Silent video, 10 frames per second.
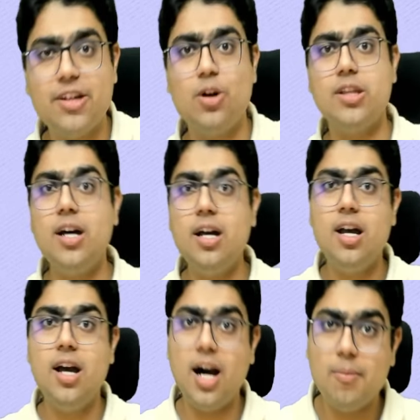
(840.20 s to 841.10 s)
on the
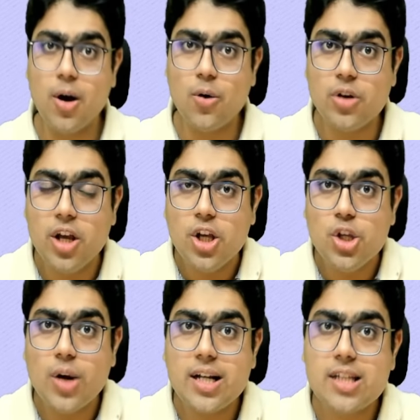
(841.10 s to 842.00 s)
amount?
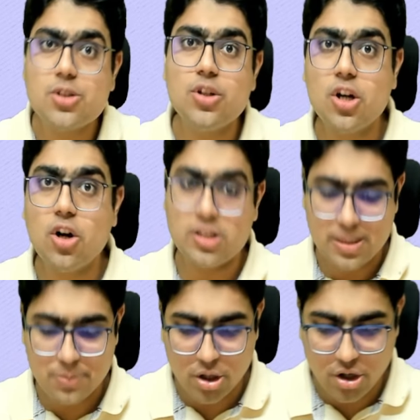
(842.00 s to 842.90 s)
You understood the
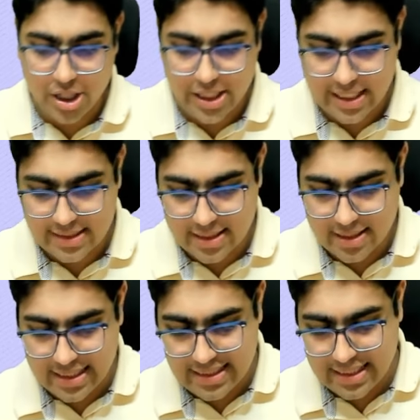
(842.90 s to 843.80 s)
concept or not? Yes, sir.
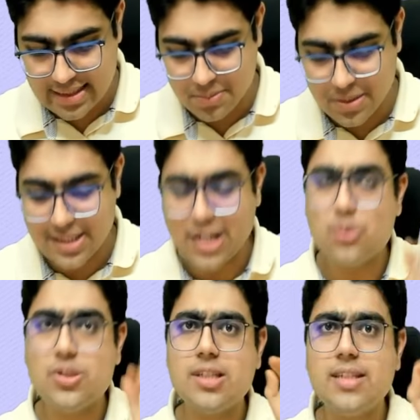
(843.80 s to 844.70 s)
This is something that you
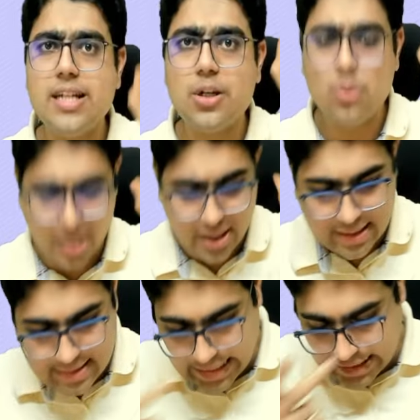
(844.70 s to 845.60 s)
just need to
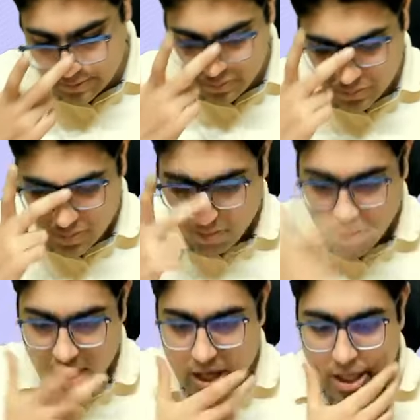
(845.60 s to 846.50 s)
understand.
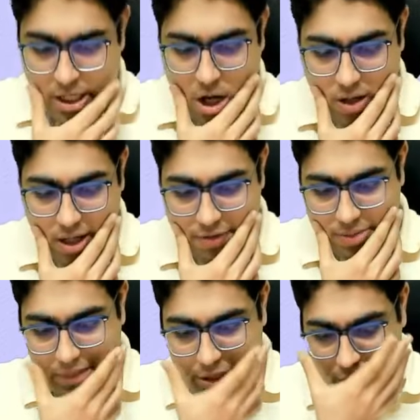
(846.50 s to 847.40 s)
Now come with
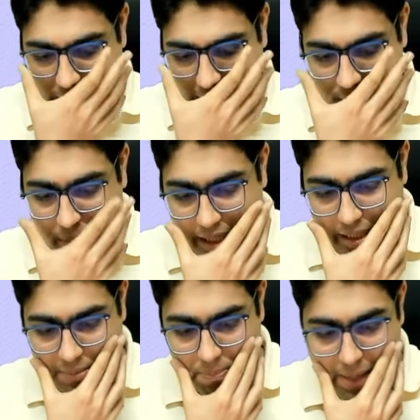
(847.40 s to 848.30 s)
me to the next part,
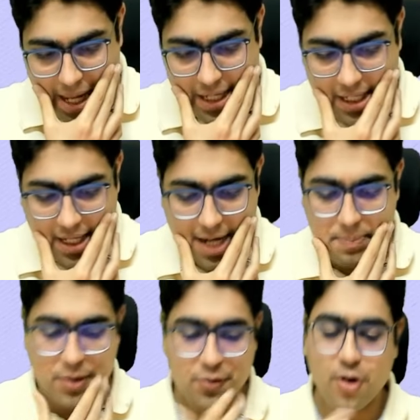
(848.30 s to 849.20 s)
planning and
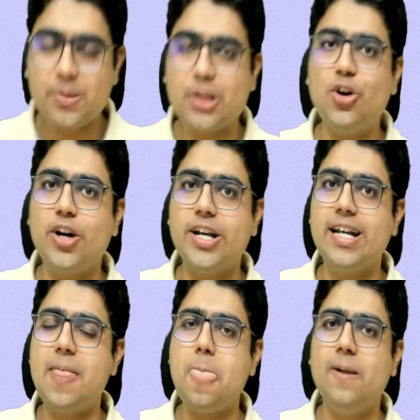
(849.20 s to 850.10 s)
performing the
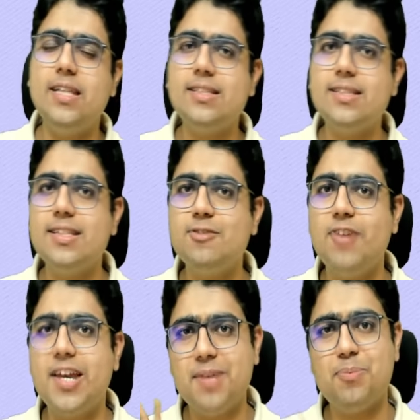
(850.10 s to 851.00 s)
audit. This is
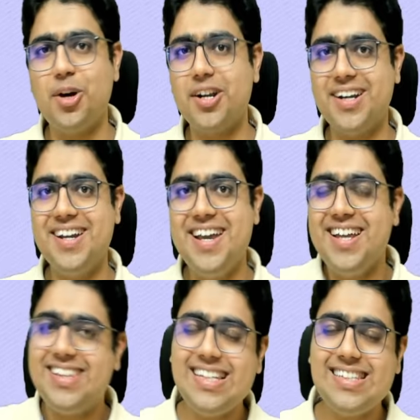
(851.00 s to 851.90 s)
very important.
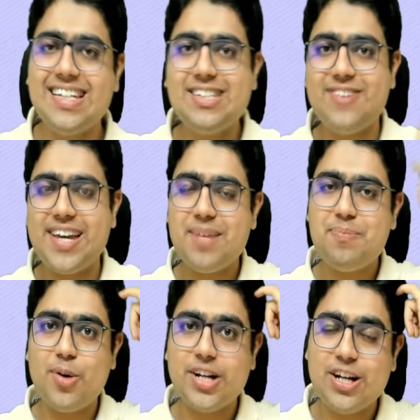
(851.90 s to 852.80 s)
This is very
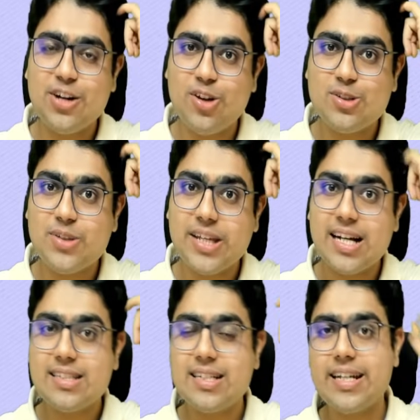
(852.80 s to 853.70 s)
important, and also there
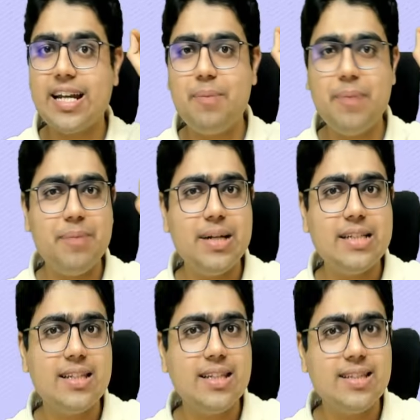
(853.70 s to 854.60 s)
are certain amendments
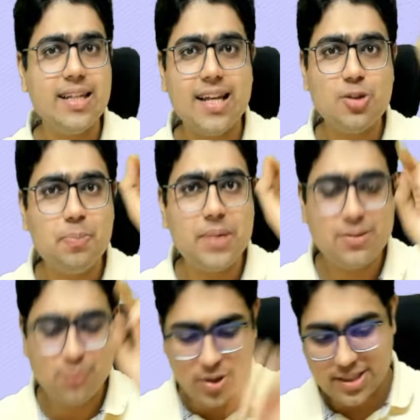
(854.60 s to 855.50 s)
in this area, so please
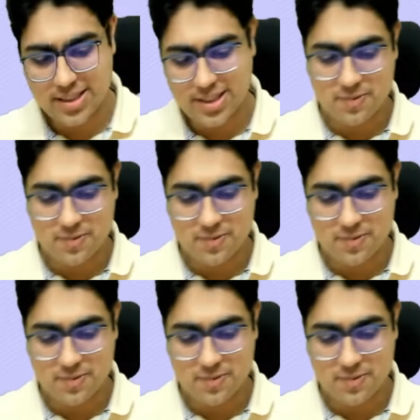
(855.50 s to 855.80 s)
focus here.